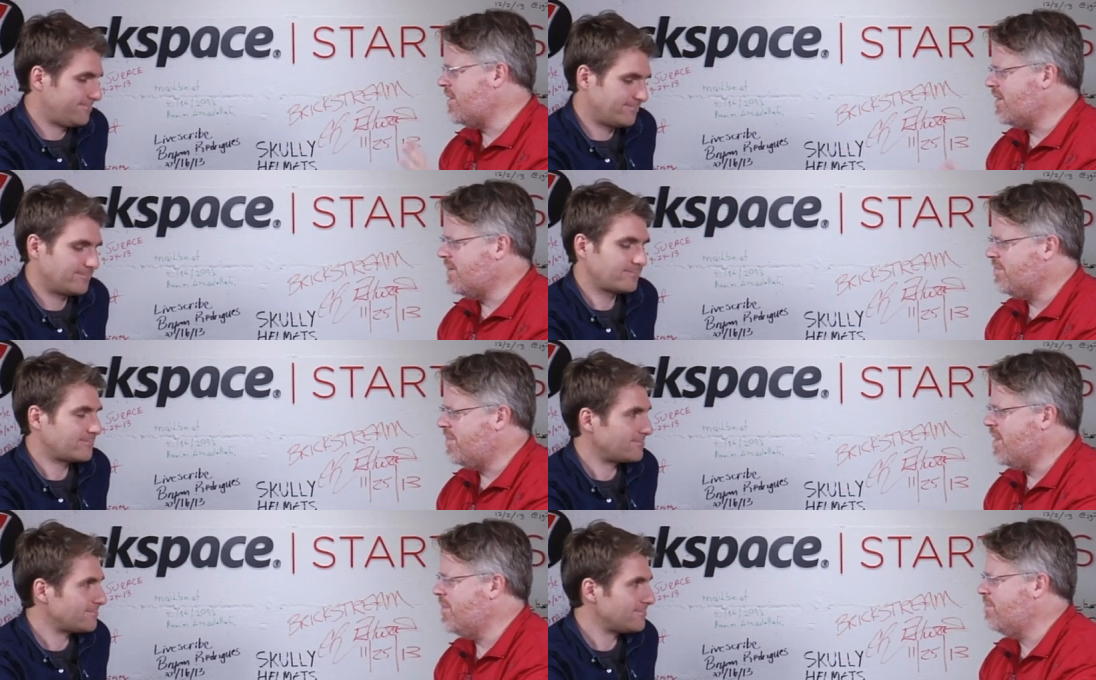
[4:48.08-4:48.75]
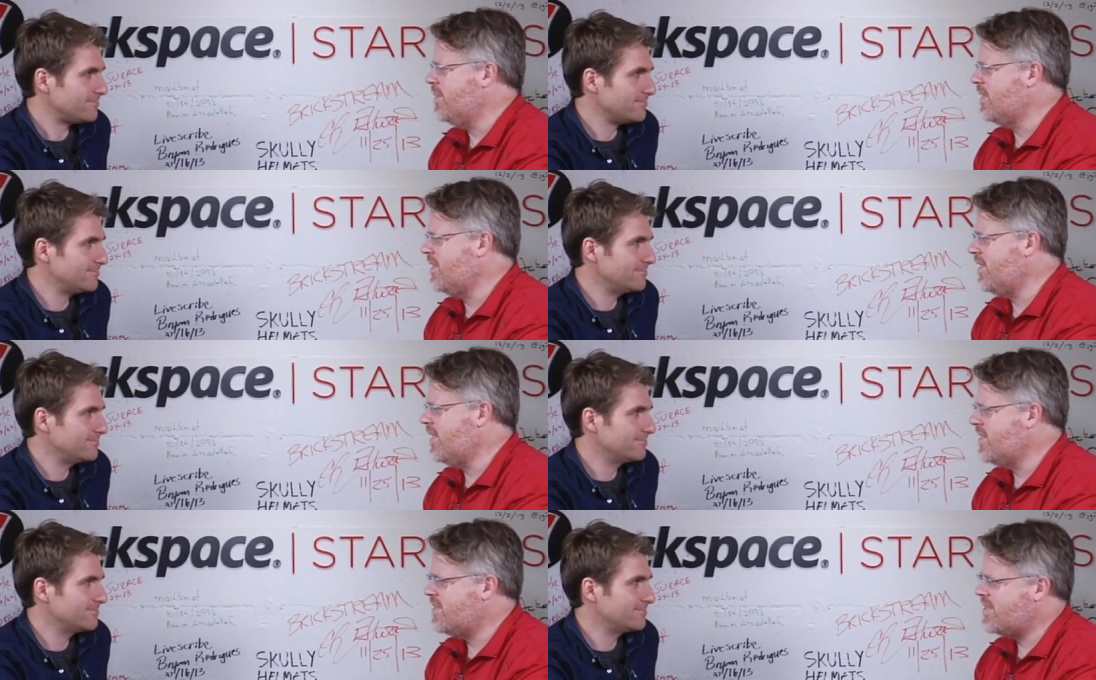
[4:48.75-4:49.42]
Speaker 1: a, a building
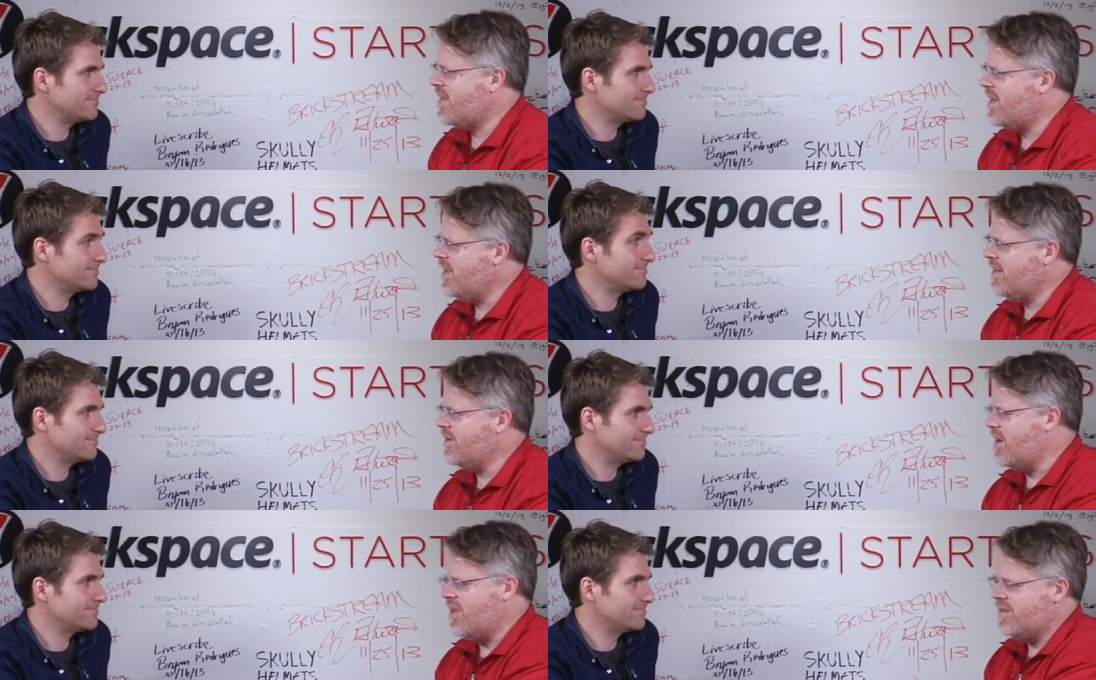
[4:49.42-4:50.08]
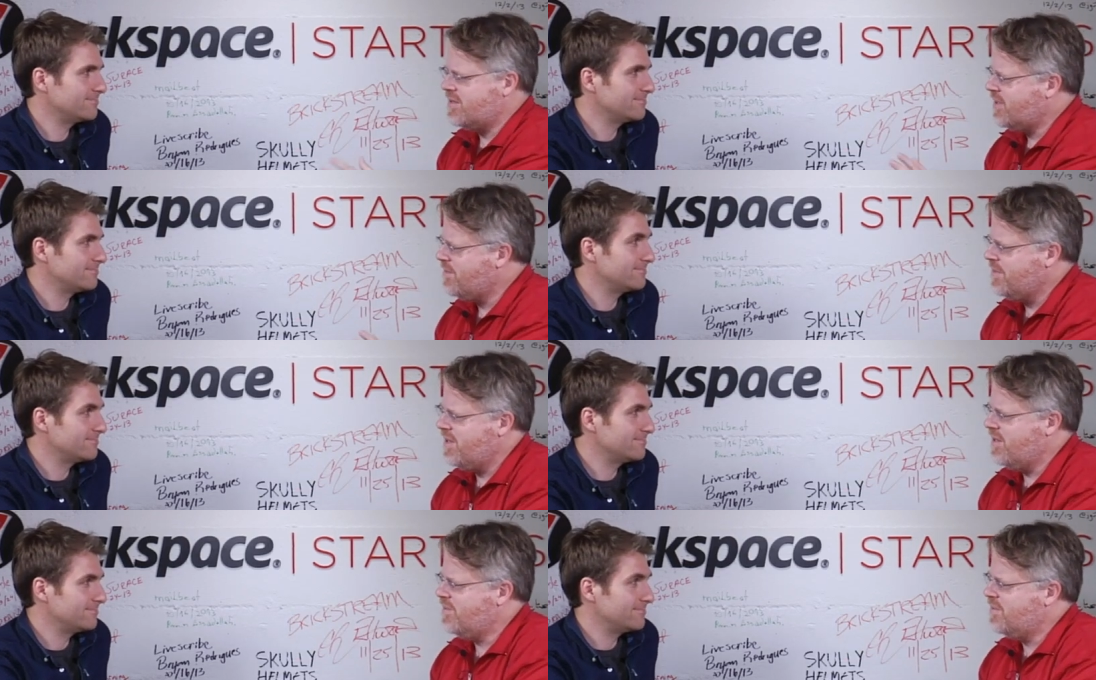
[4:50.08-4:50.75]
inside? Uh, tell
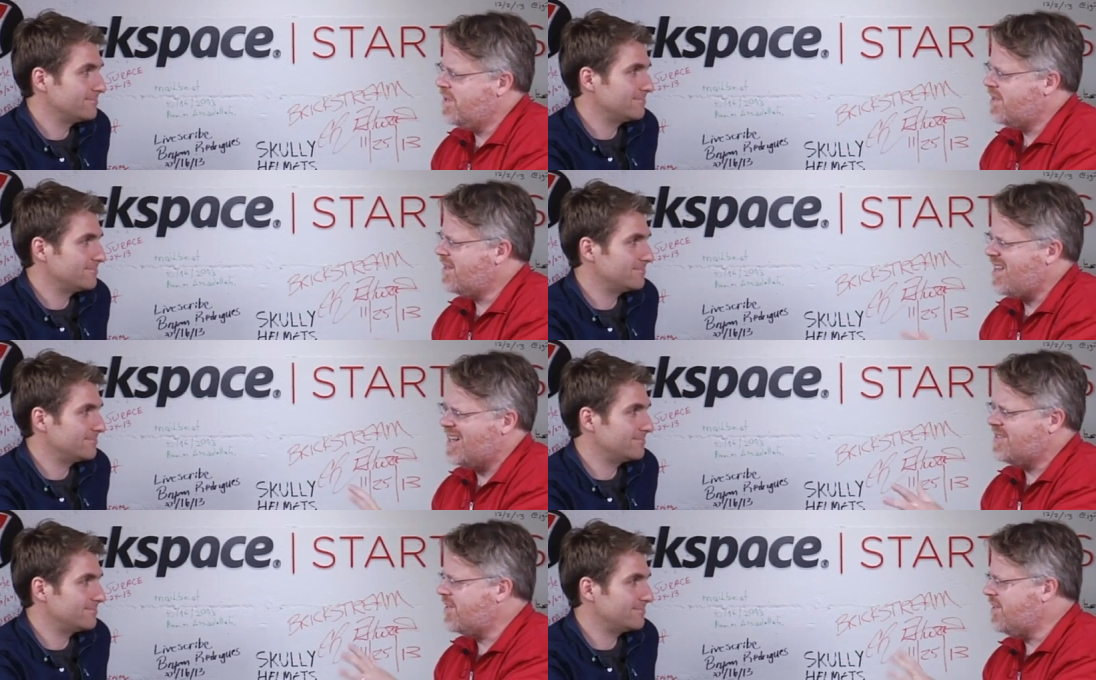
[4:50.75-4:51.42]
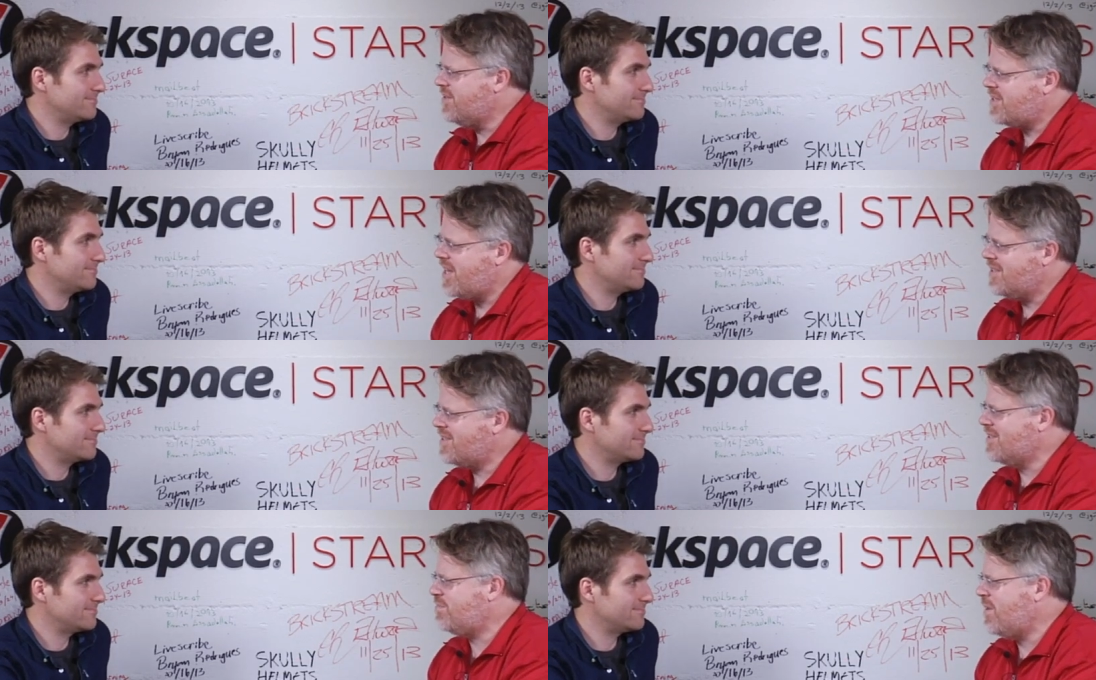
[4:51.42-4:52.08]
me what kinds of use
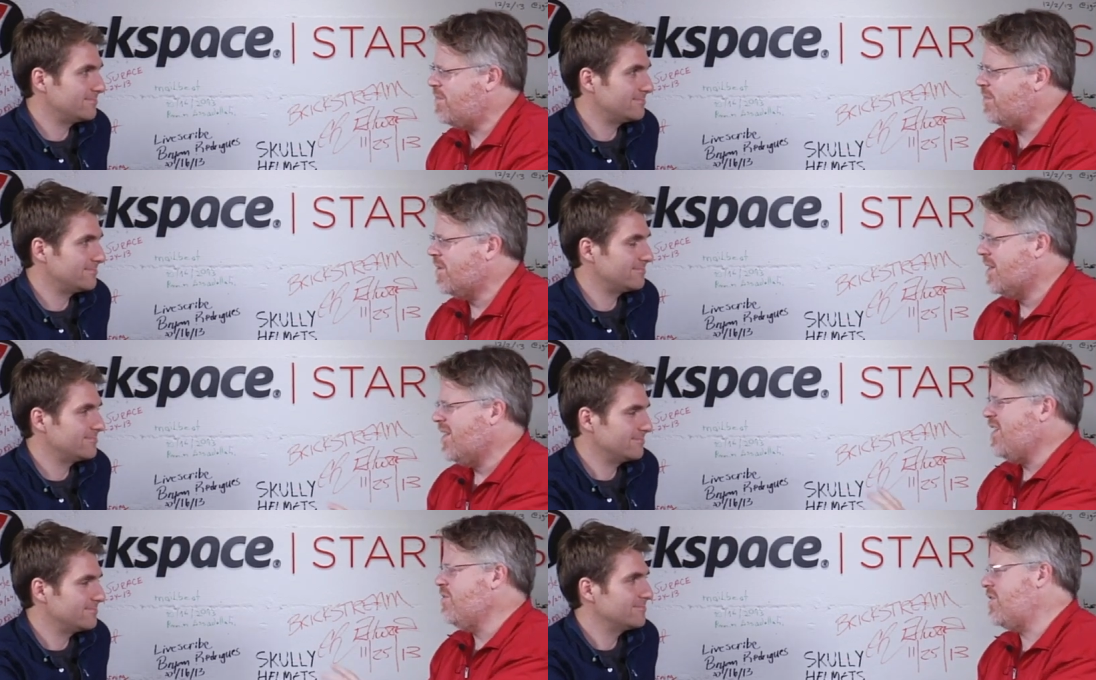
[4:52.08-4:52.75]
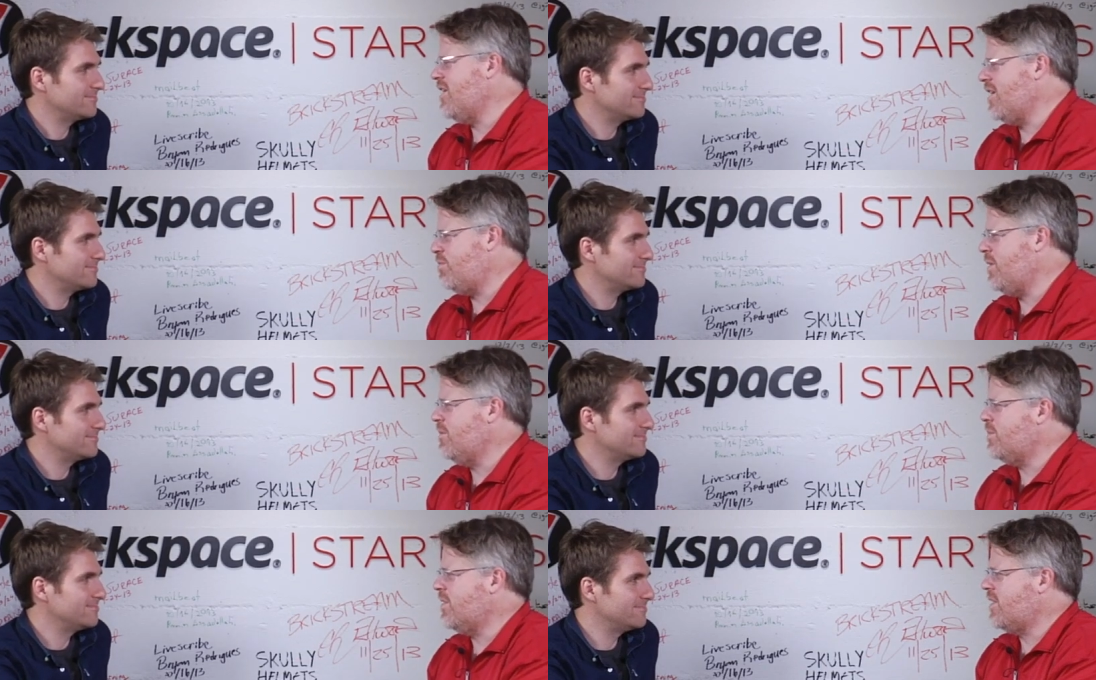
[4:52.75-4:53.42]
cases people you think
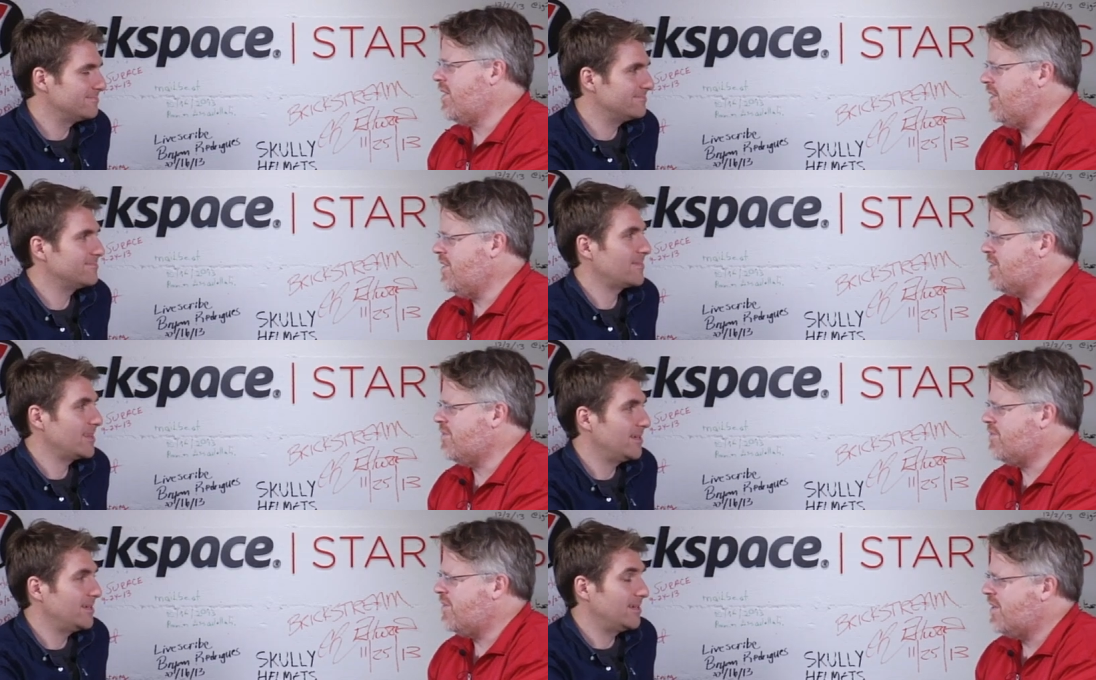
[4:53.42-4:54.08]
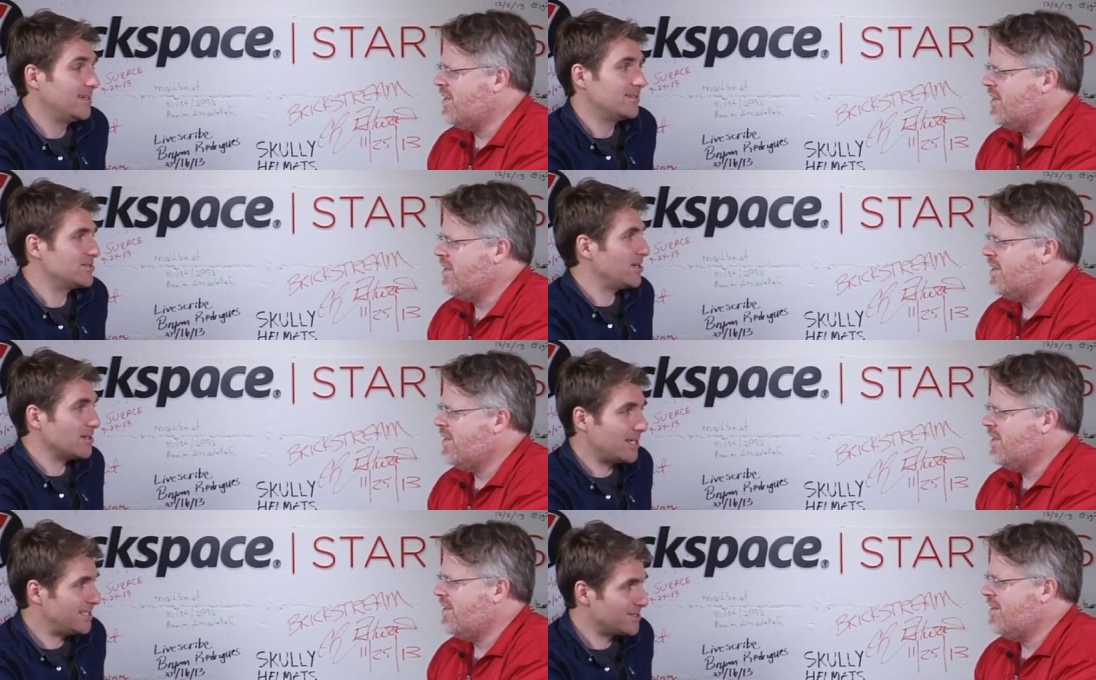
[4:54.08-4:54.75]
people are going to use it for.
Speaker 2: There's
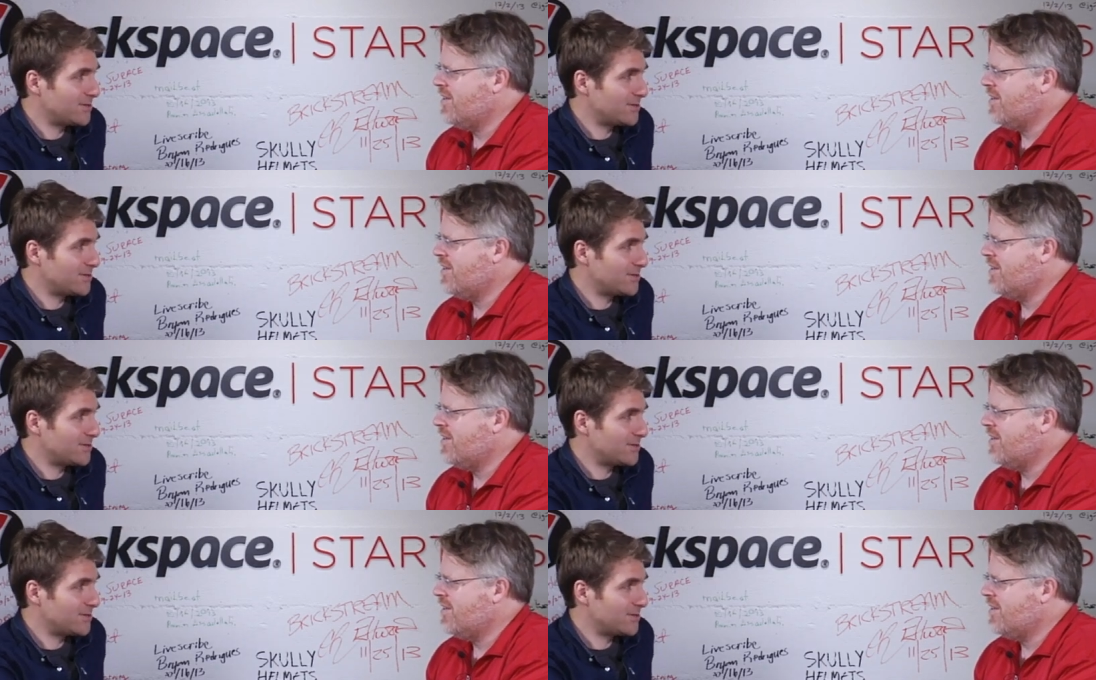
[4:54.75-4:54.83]
all kinds